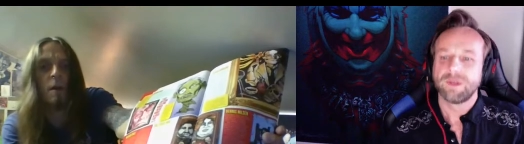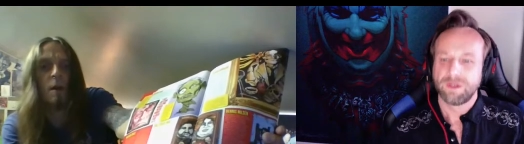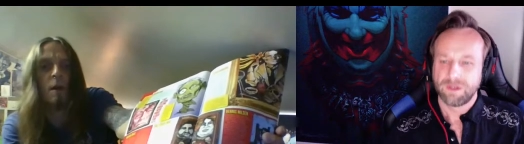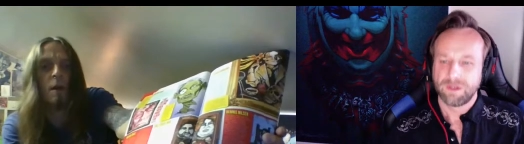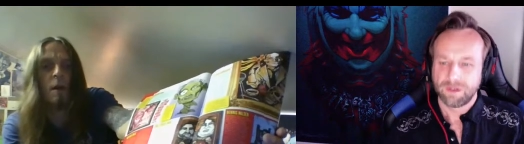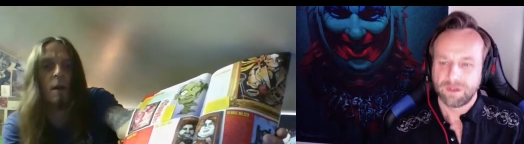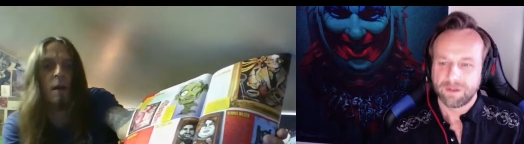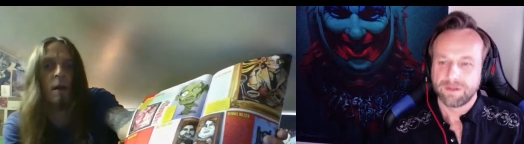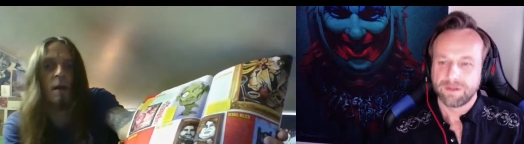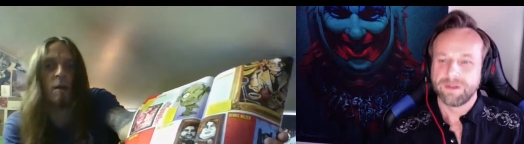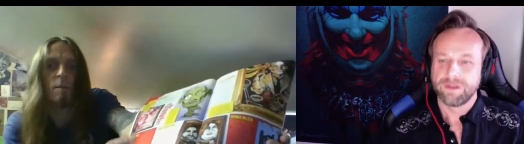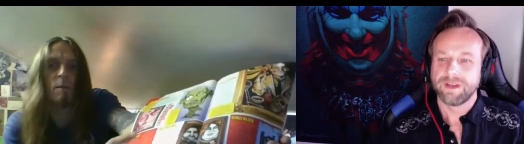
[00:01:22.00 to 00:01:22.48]

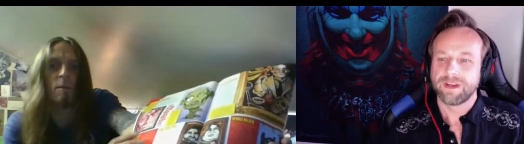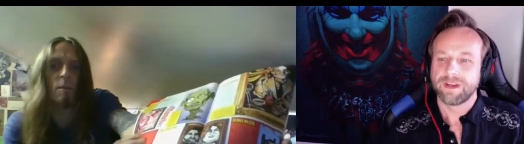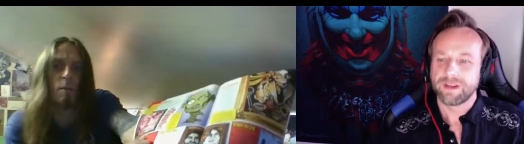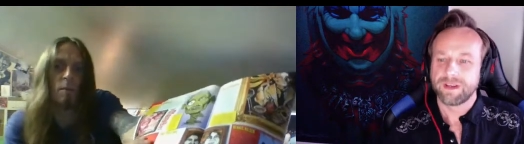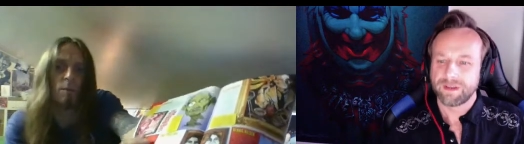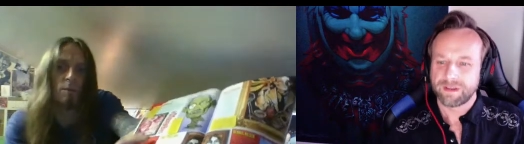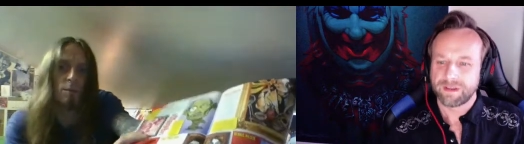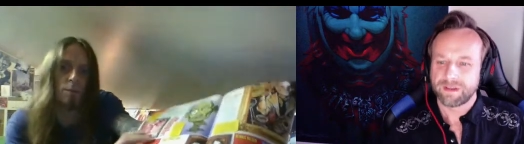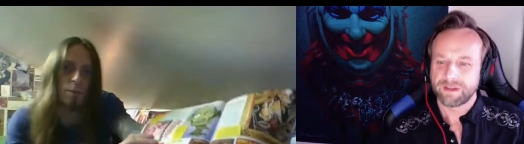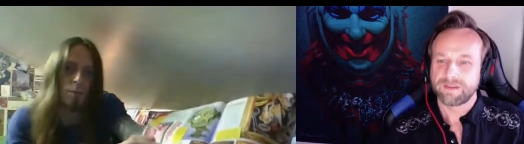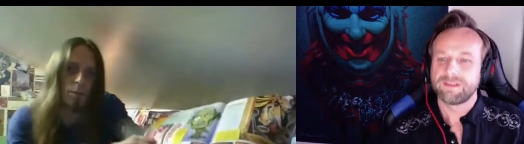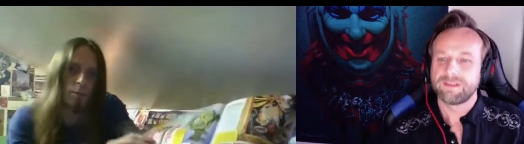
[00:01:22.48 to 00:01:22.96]
Speaker 1: like
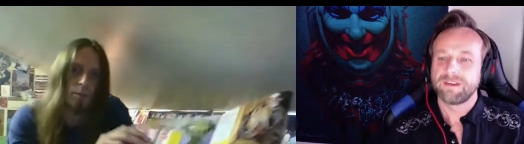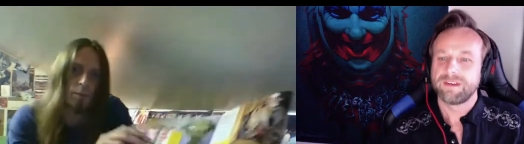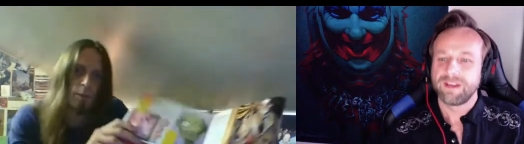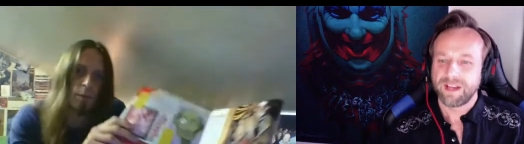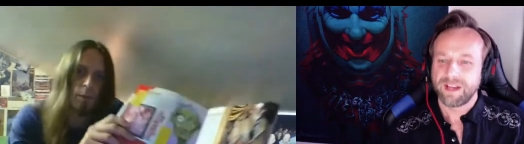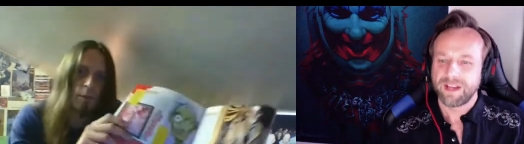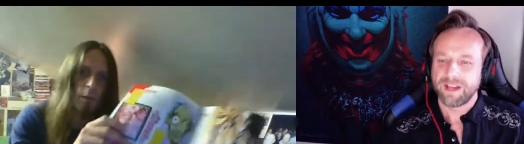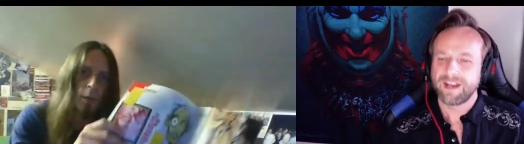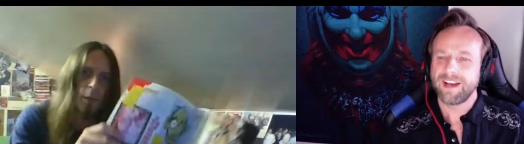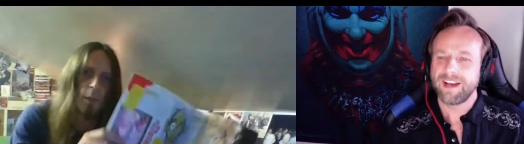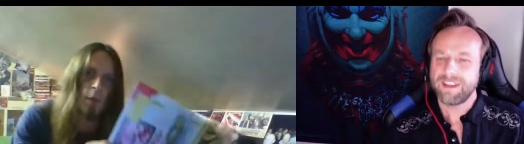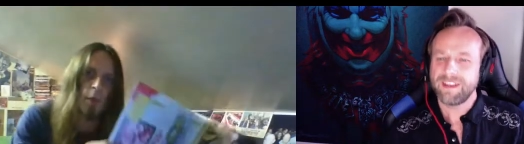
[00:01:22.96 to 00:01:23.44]
yeah and
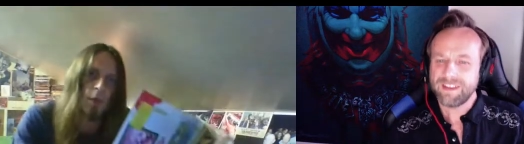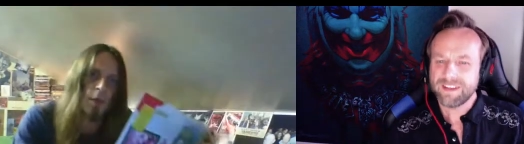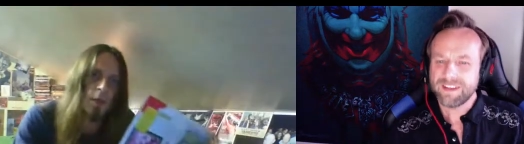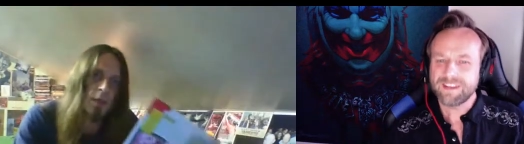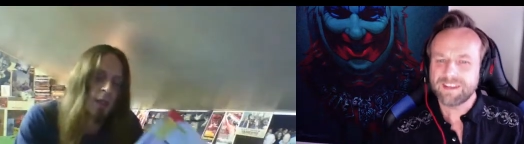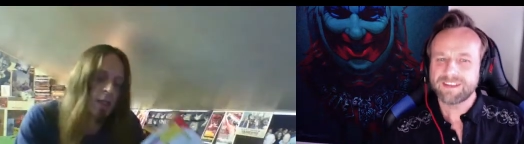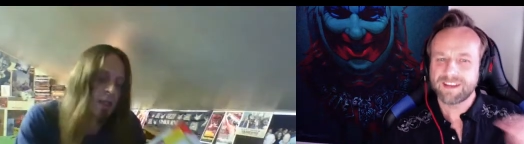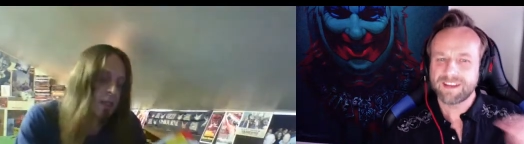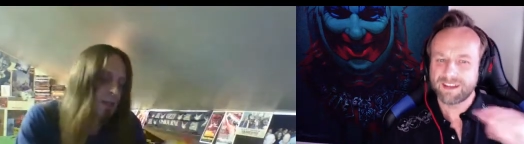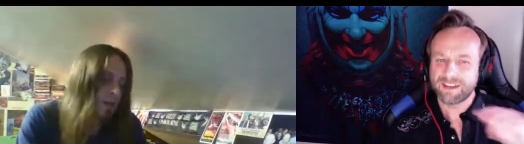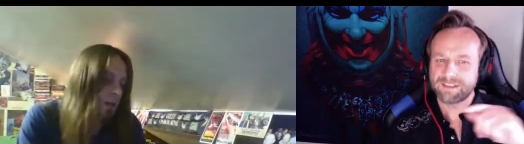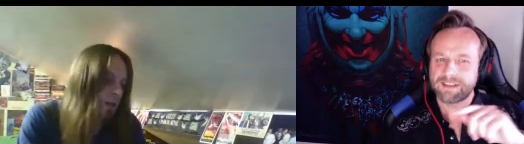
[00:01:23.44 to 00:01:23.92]
I think
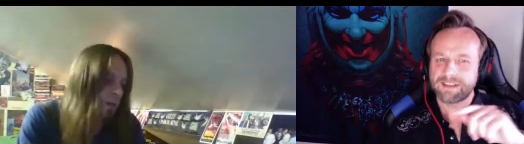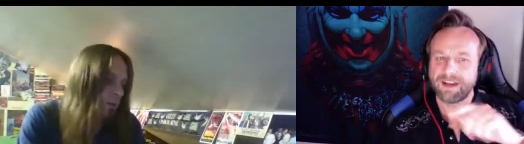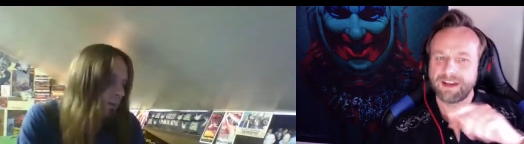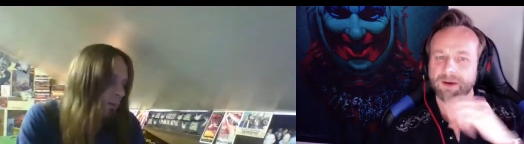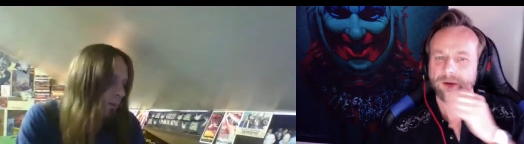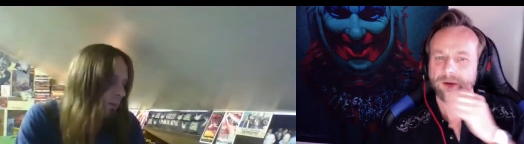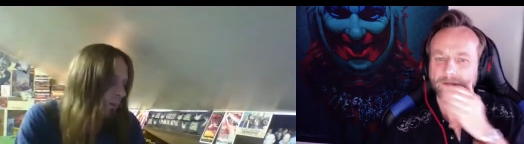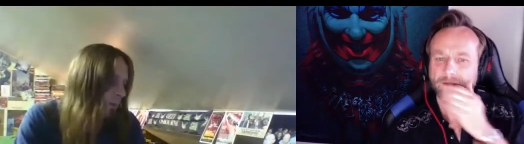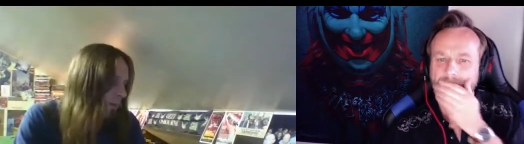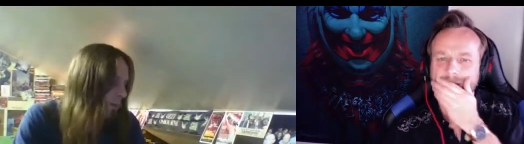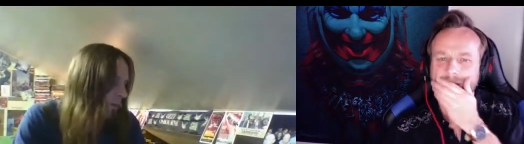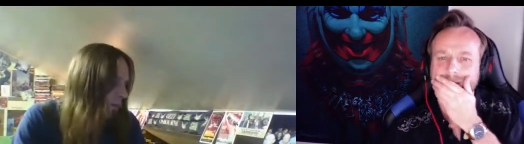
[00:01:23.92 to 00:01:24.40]
that's how
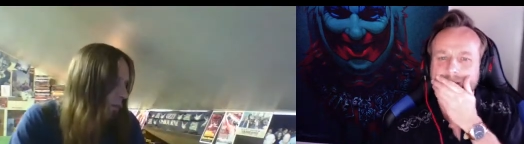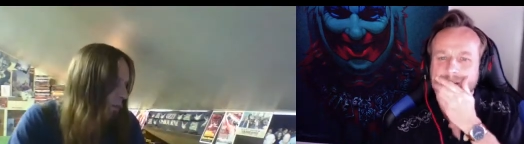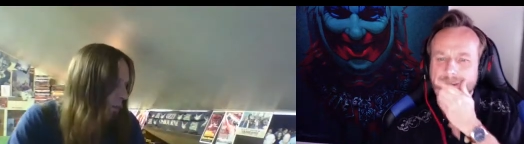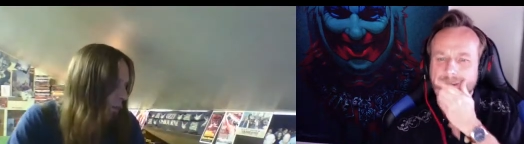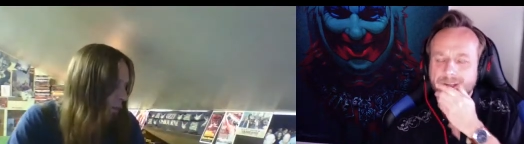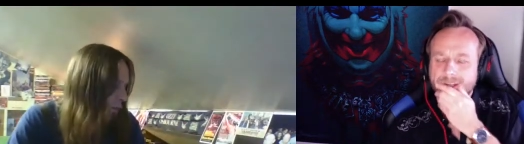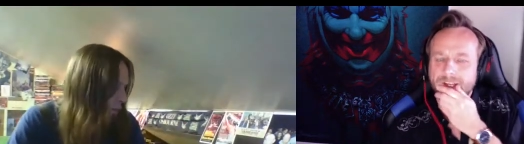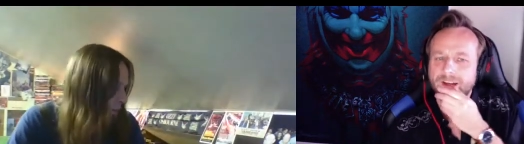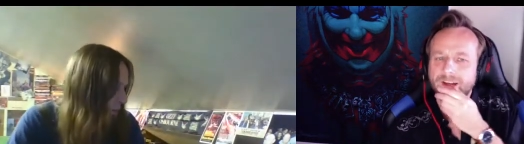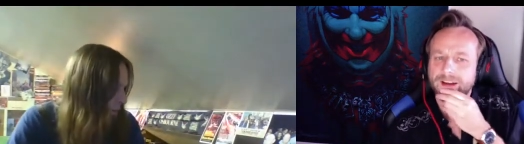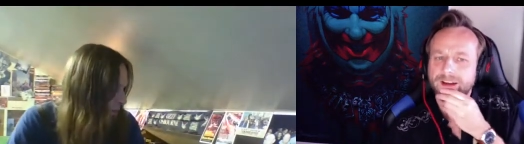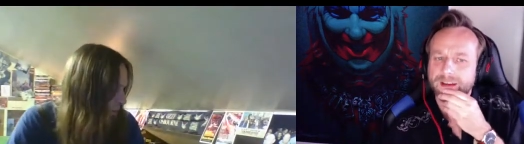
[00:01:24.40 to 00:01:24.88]
I
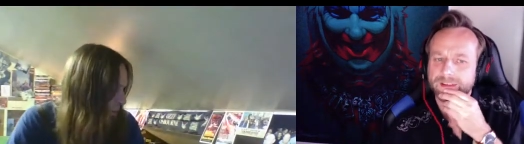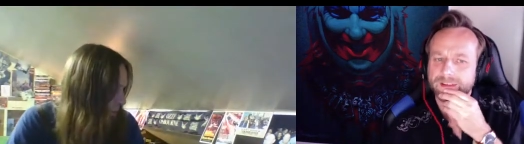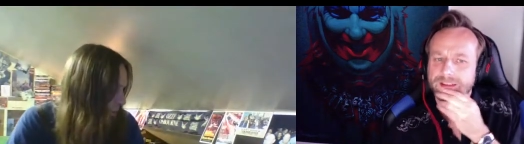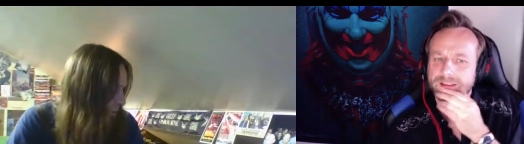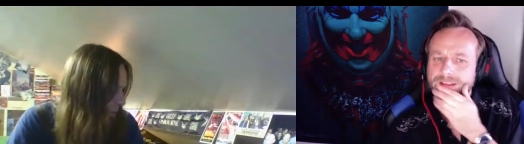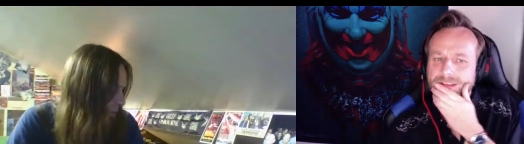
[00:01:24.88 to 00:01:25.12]
yeah, I think